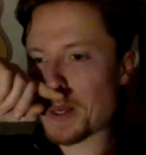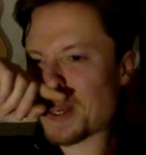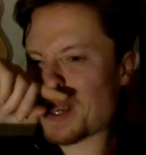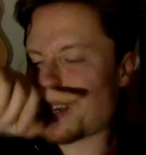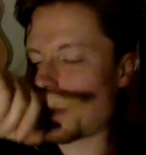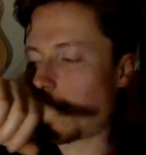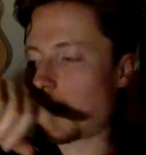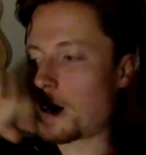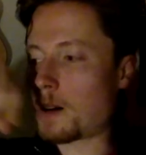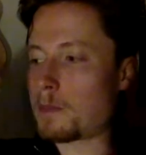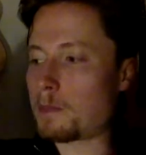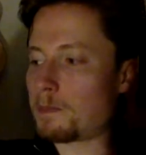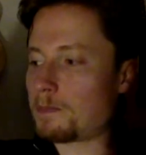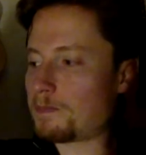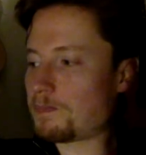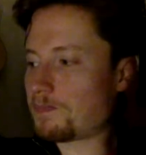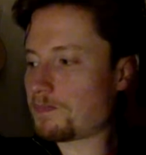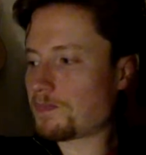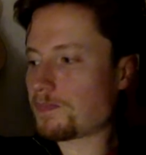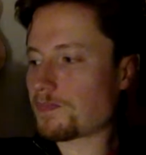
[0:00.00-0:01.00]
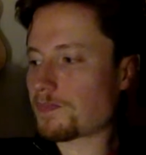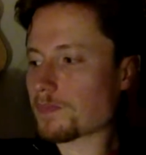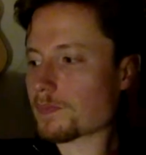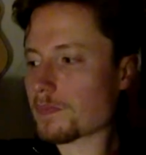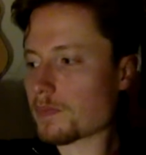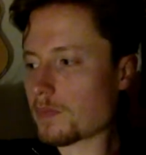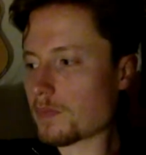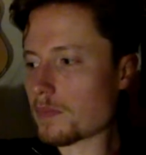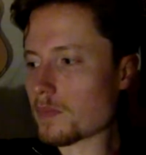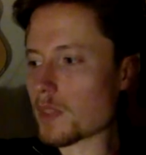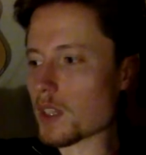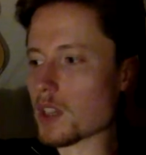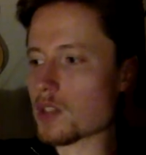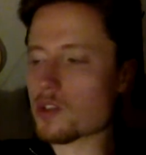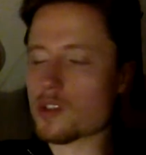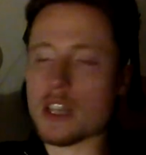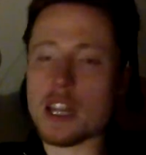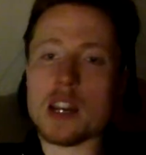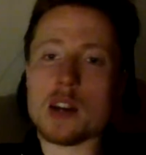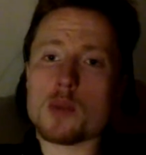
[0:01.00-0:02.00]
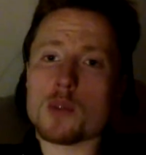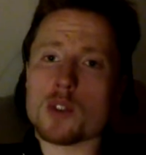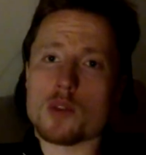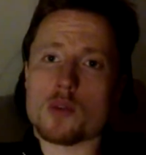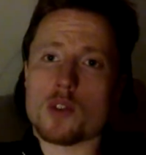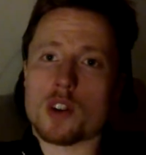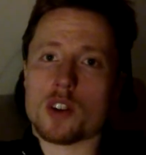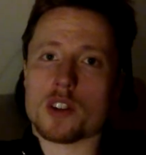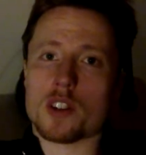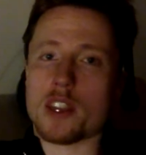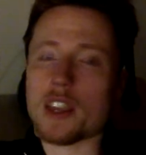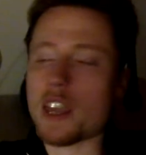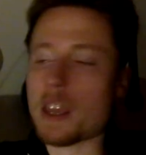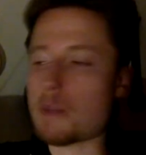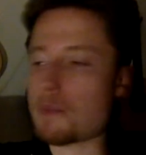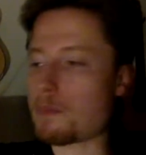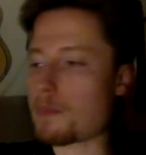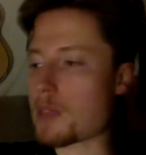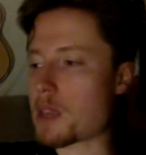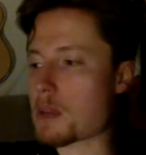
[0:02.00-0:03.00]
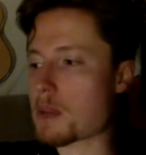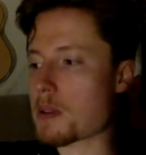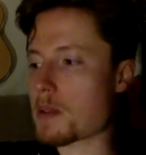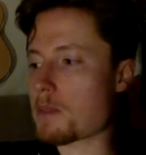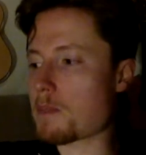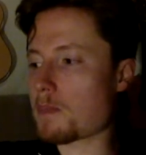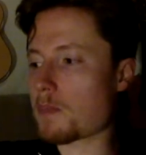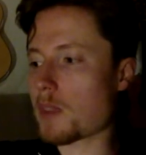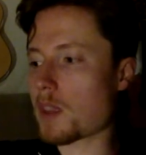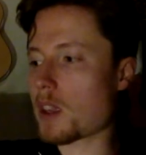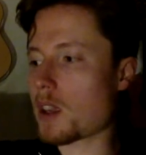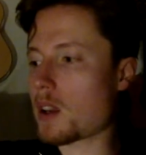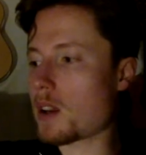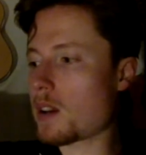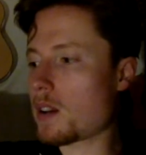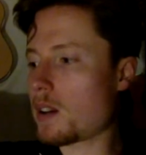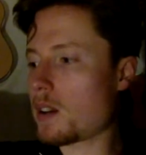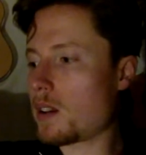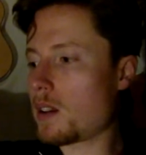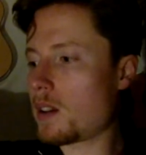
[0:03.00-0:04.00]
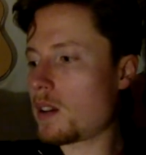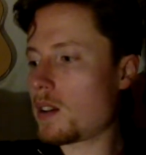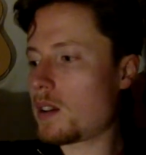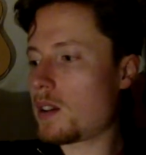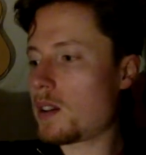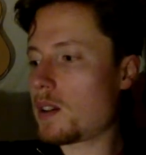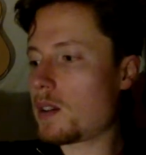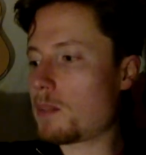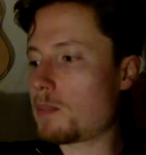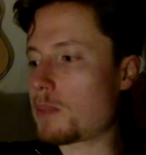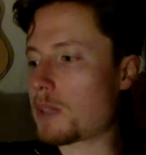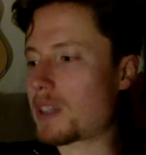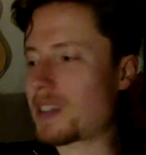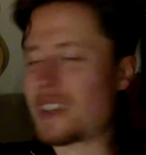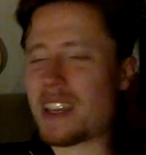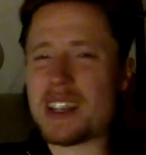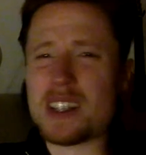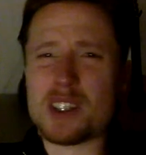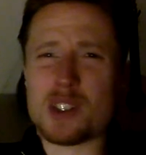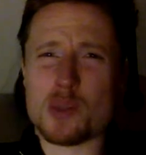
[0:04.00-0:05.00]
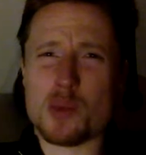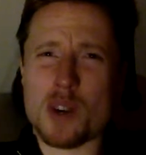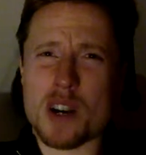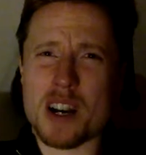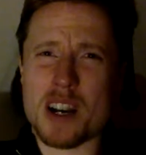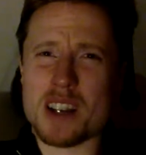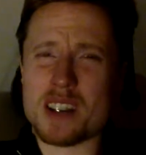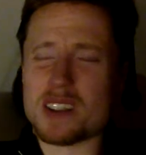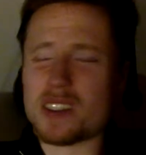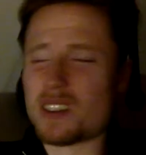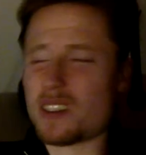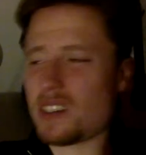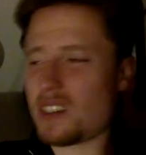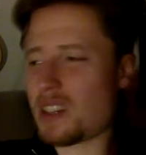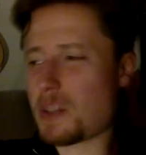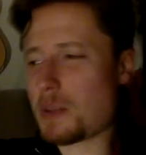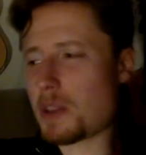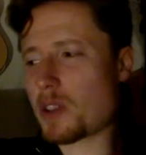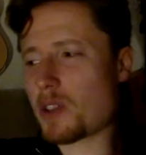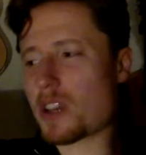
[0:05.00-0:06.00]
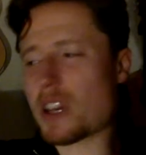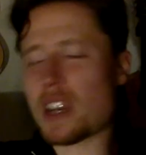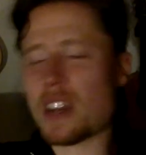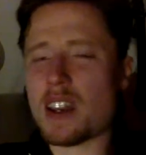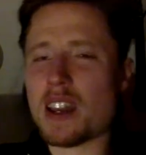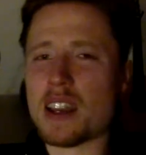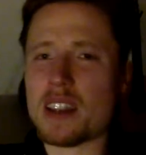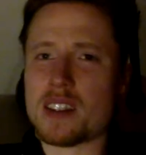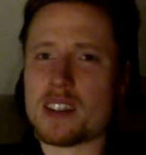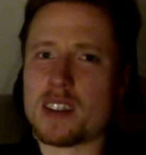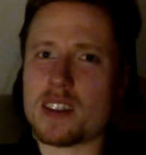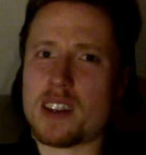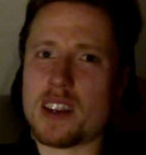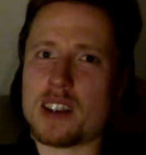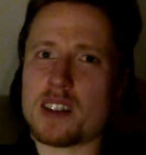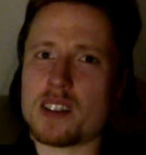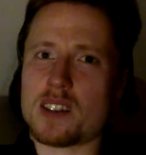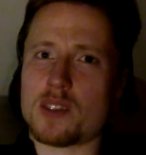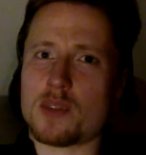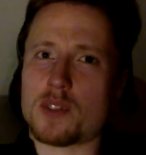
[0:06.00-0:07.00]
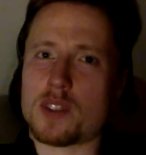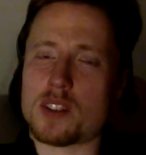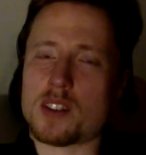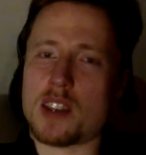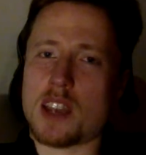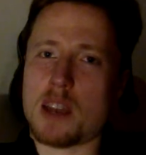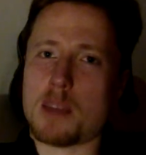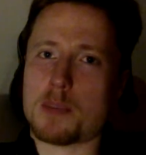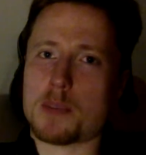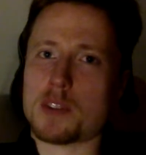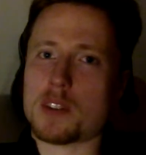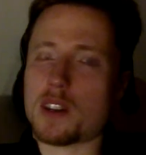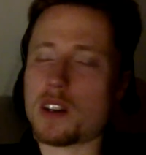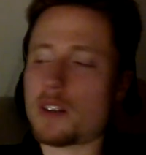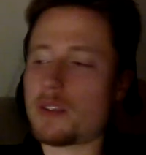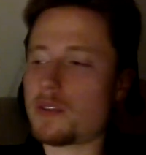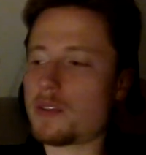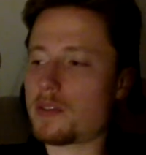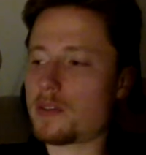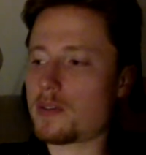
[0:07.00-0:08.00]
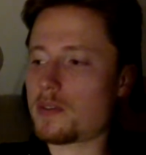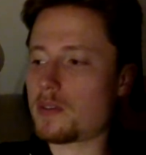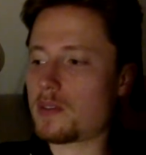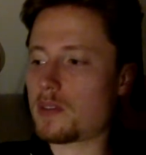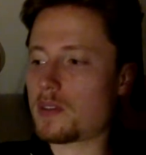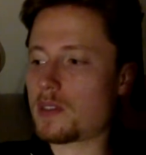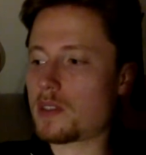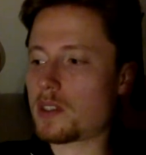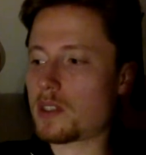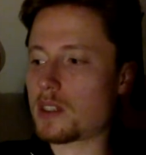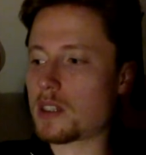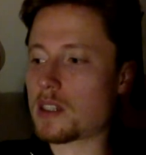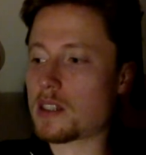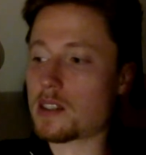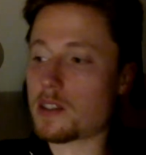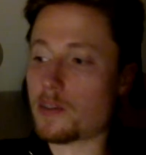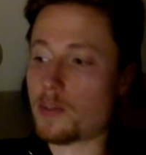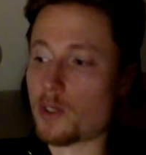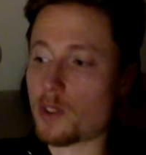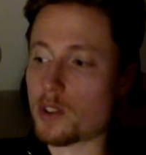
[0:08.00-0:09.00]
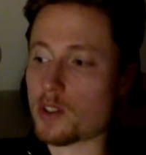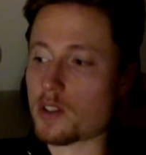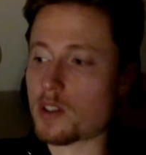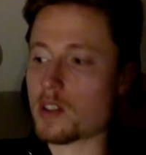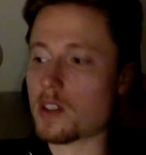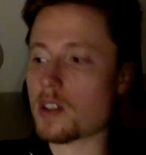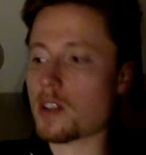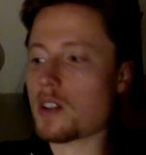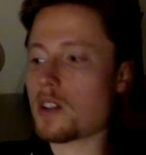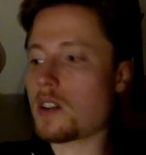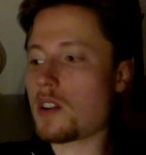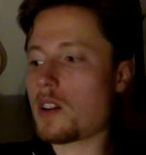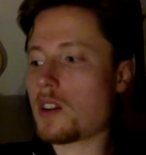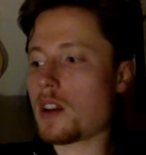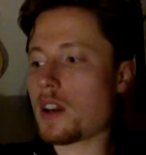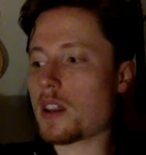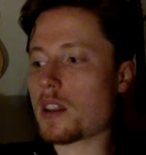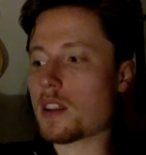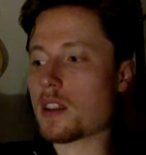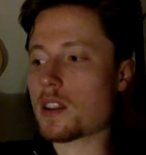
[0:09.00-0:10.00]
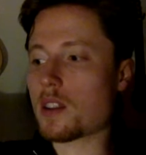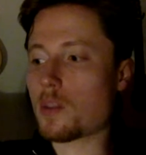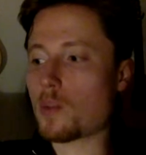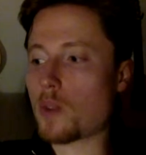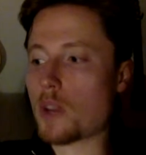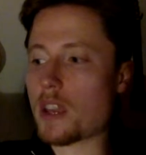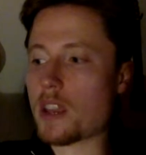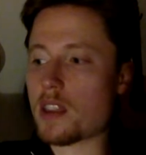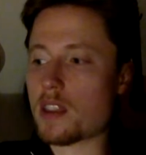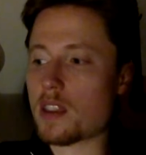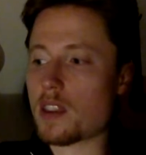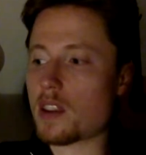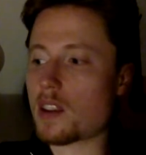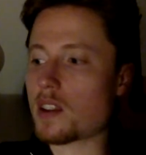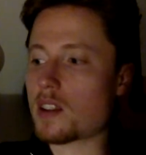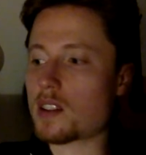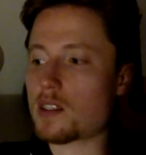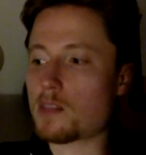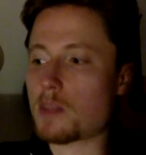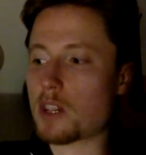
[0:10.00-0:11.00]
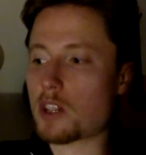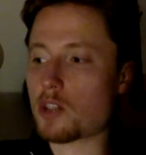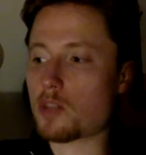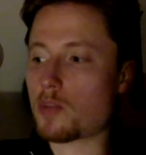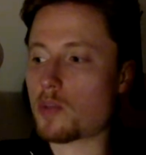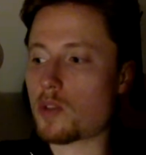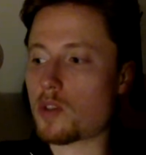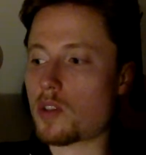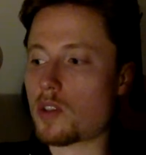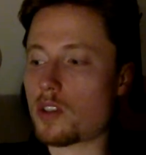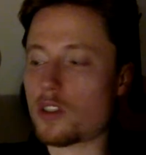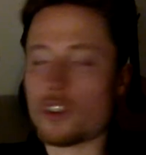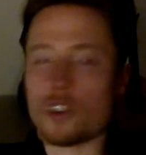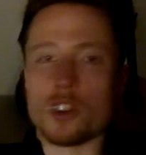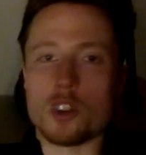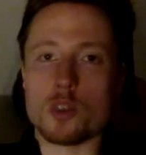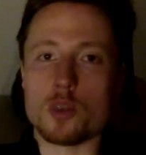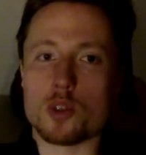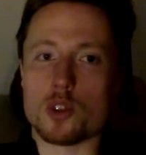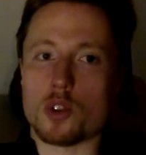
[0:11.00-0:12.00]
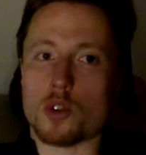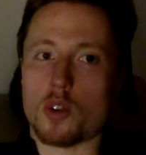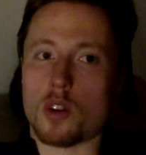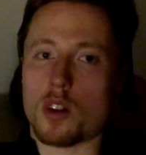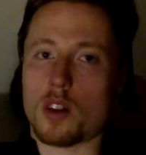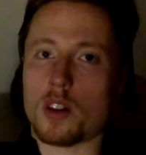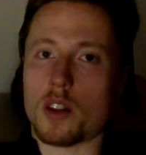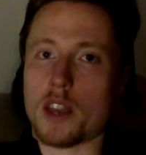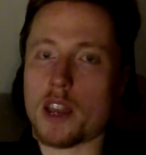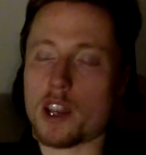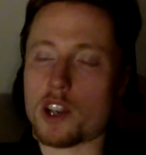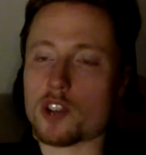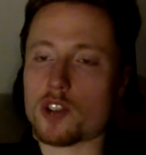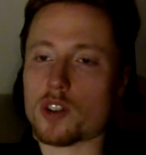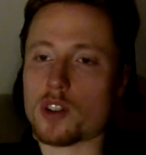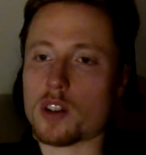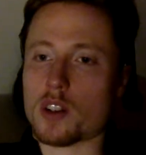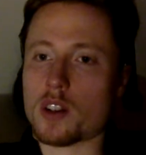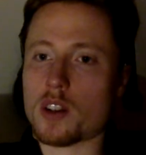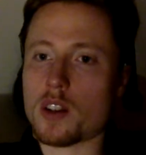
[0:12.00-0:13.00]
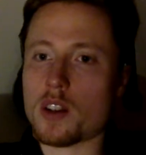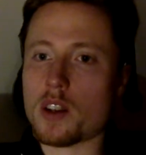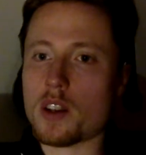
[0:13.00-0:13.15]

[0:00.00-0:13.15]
Then I would rock the hemp maybe, yeah. But taste-wise, I mean, you gotta like the taste of this hemp stuff. That's the first thing. I think the whey thing is much more neutral, actually.